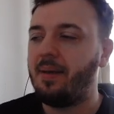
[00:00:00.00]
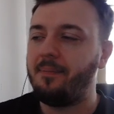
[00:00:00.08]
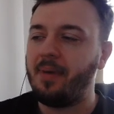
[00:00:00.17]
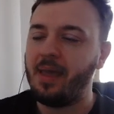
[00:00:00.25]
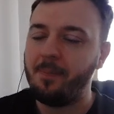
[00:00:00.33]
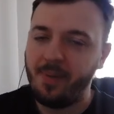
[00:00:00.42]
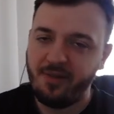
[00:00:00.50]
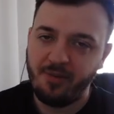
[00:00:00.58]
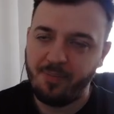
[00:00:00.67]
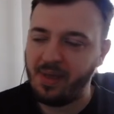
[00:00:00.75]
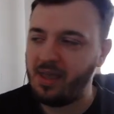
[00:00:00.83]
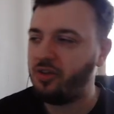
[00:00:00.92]
In
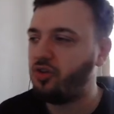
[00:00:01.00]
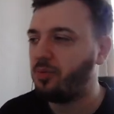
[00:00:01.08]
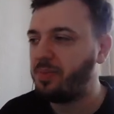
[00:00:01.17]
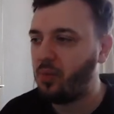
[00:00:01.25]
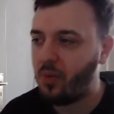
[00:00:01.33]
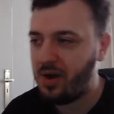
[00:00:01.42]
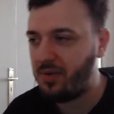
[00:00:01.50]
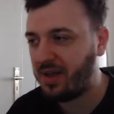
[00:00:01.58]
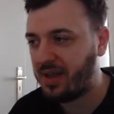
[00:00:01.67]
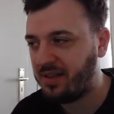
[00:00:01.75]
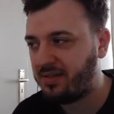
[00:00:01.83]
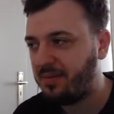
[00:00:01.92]
PvP, you'll be wearing
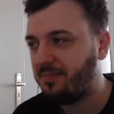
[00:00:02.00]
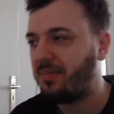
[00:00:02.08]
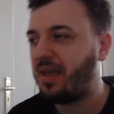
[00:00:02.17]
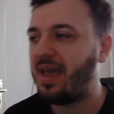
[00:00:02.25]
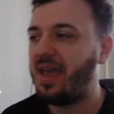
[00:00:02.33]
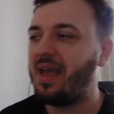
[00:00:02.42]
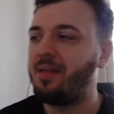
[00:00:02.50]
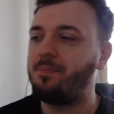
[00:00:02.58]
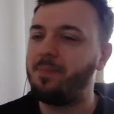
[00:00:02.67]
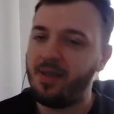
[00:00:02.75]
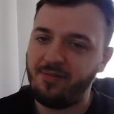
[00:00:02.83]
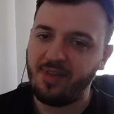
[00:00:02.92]
it. In
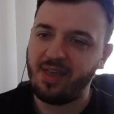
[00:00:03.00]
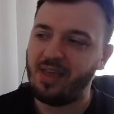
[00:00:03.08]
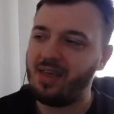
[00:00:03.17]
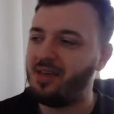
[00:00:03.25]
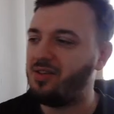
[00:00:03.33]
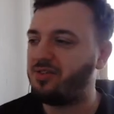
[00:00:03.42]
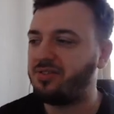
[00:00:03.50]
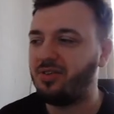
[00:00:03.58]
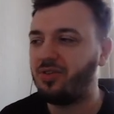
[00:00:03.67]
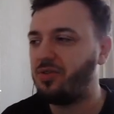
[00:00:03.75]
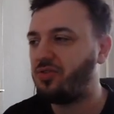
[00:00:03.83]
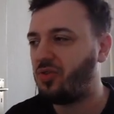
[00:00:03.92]
PvE, you're still
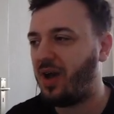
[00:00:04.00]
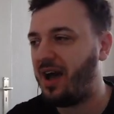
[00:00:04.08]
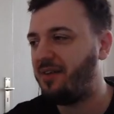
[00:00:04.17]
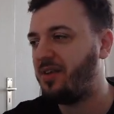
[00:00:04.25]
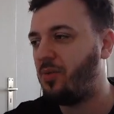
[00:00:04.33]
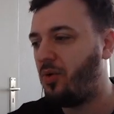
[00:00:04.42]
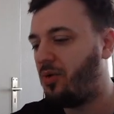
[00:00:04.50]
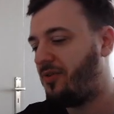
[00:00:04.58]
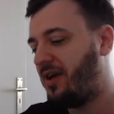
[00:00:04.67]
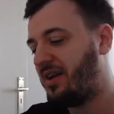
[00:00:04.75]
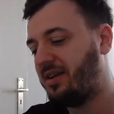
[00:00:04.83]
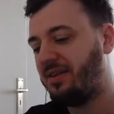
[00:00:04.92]
going to have the wolf
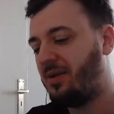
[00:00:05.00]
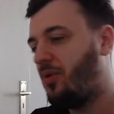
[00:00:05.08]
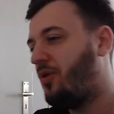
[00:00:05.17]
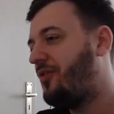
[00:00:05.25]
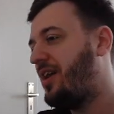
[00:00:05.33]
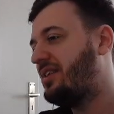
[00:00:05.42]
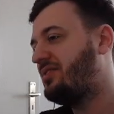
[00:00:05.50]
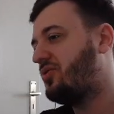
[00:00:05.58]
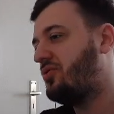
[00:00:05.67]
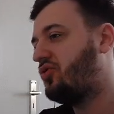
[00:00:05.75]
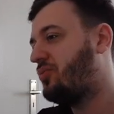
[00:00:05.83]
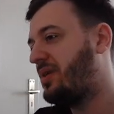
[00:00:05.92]
head. The wolf head is
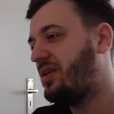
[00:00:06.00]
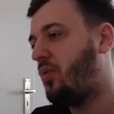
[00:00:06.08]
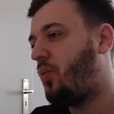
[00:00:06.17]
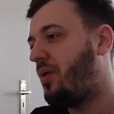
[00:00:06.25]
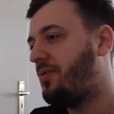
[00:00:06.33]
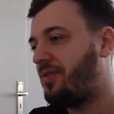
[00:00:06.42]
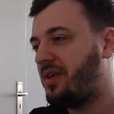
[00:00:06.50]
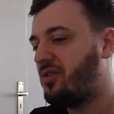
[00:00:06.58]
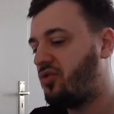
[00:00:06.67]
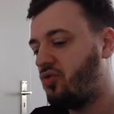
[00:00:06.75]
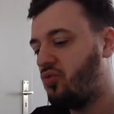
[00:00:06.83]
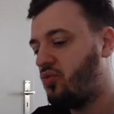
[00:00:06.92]
going to be the one thing you